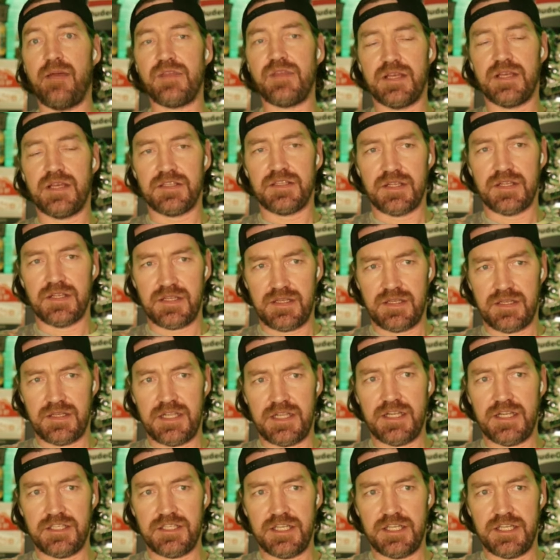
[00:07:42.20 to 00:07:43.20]
because of the
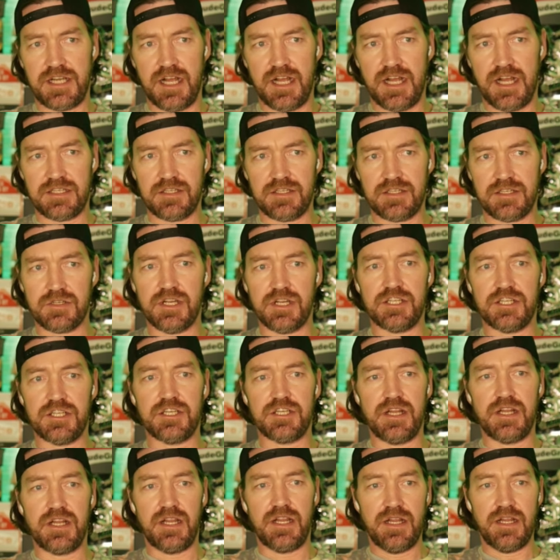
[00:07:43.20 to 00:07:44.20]
THC
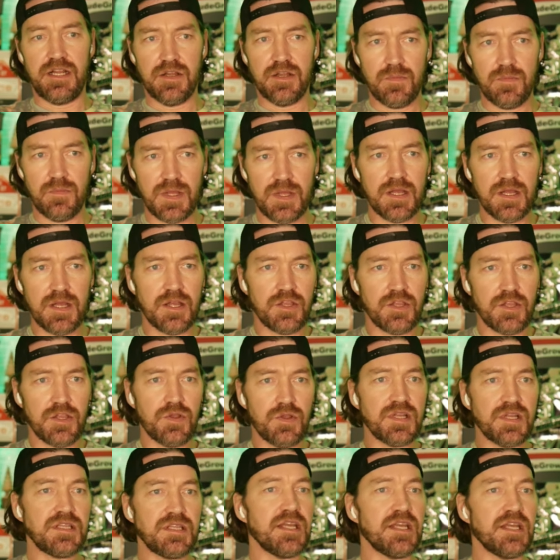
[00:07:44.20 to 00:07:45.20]
concentration in them. You
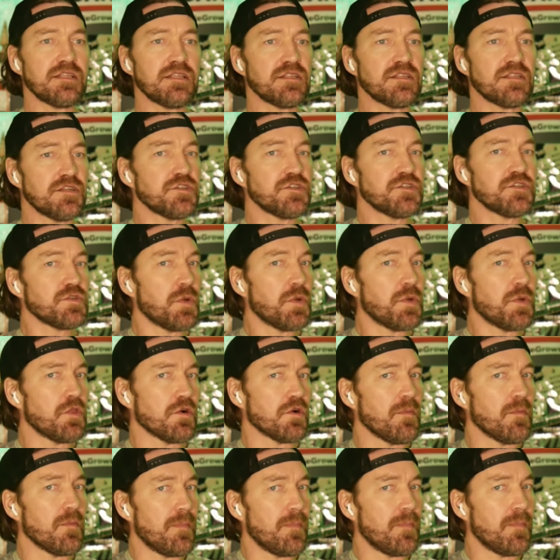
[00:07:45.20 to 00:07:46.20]
can take such a
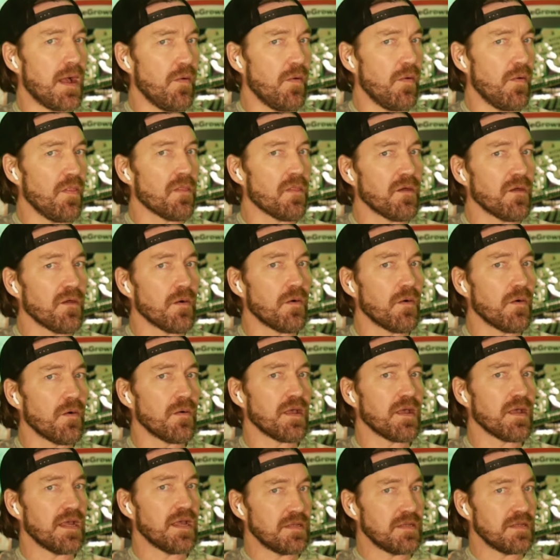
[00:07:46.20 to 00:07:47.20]
smaller amount though,
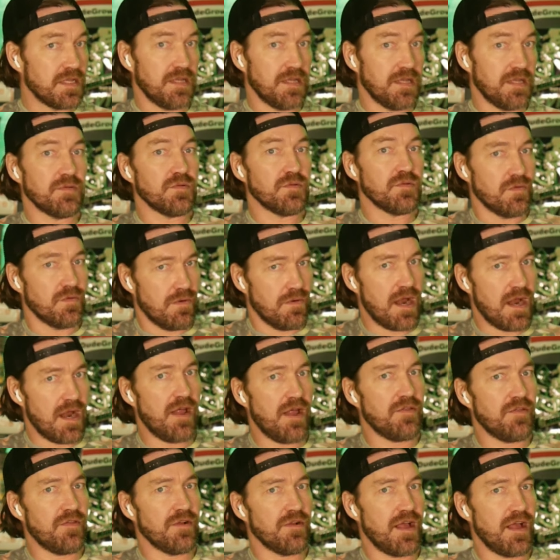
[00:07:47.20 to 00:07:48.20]
and get
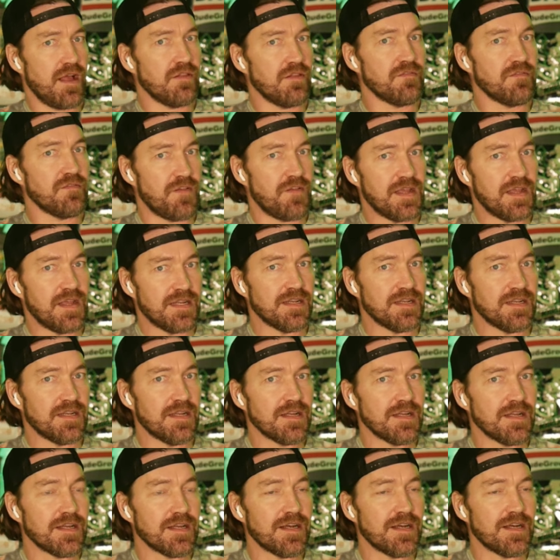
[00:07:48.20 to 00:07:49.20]
rather elevated.
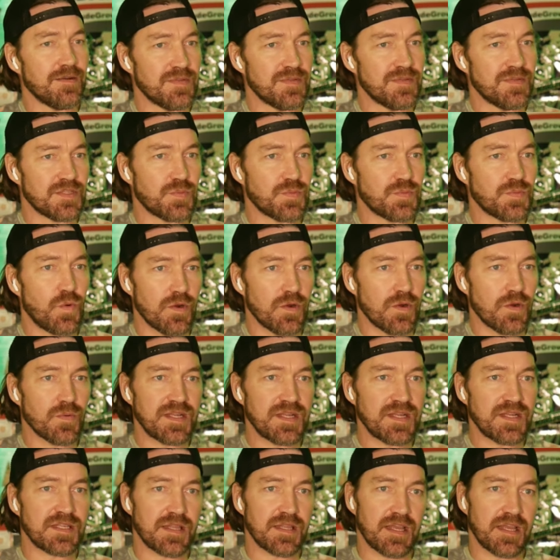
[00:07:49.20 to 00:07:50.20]
Is one
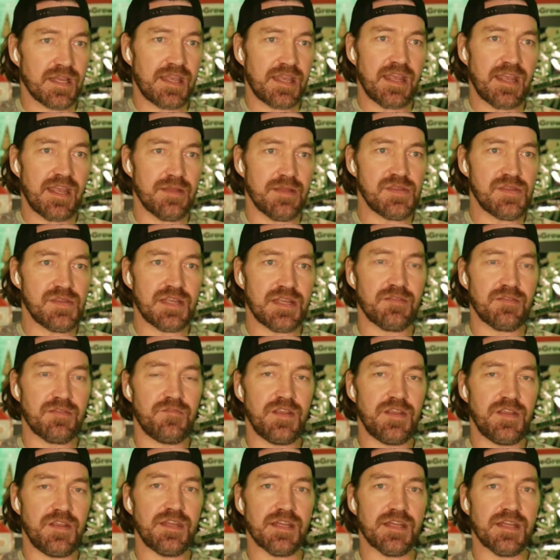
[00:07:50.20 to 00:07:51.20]
reason they can be
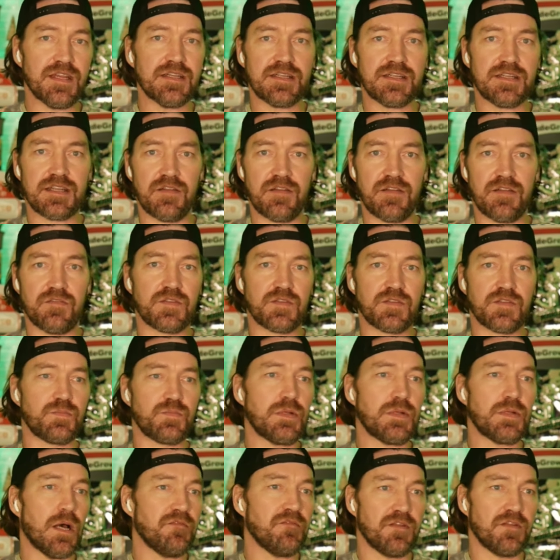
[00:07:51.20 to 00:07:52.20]
convenient. Instead of
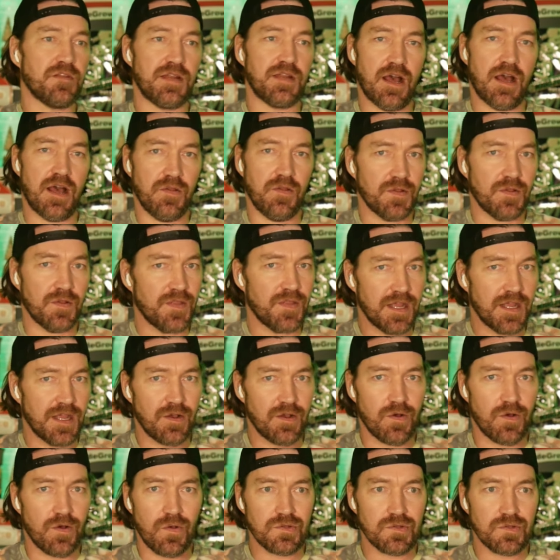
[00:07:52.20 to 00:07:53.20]
coughing down on like a
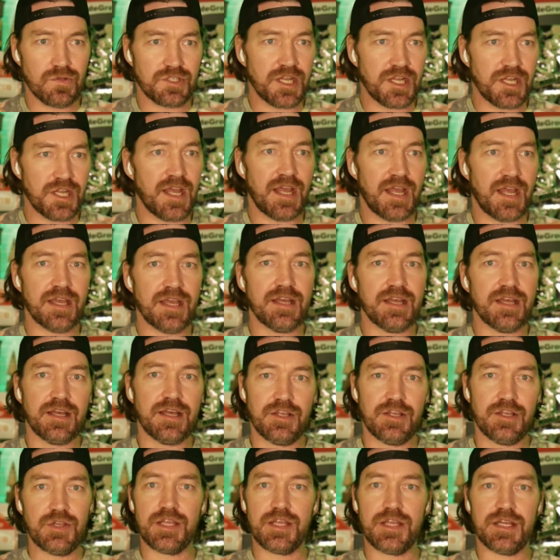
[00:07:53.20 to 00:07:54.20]
whole J,
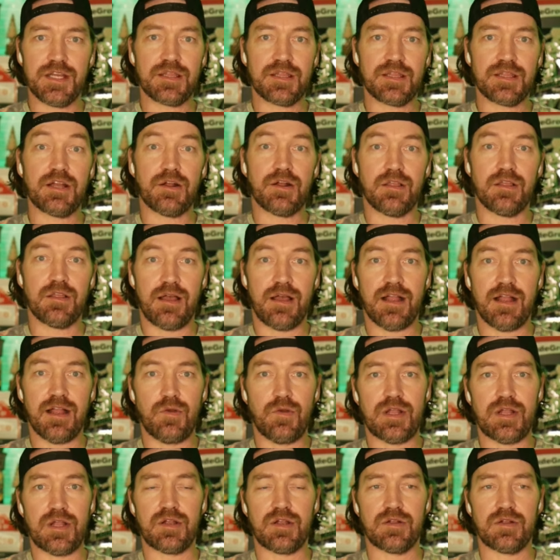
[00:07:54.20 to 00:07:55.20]
you can get there a lot
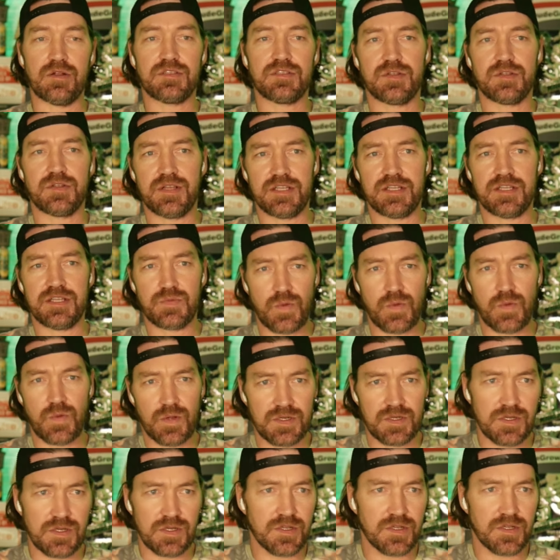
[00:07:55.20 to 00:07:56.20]
quicker. So that is
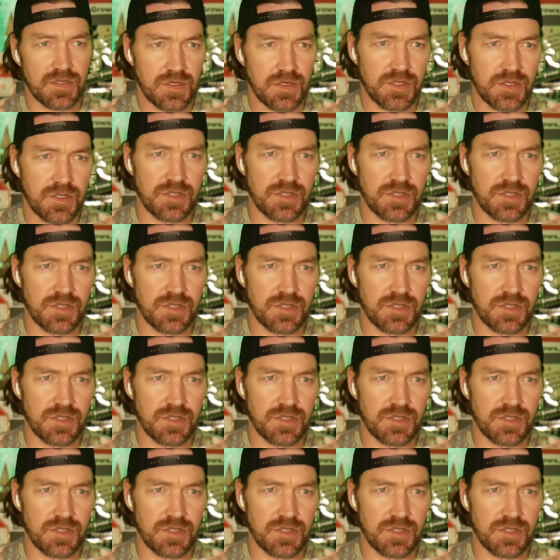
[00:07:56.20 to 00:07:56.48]
one good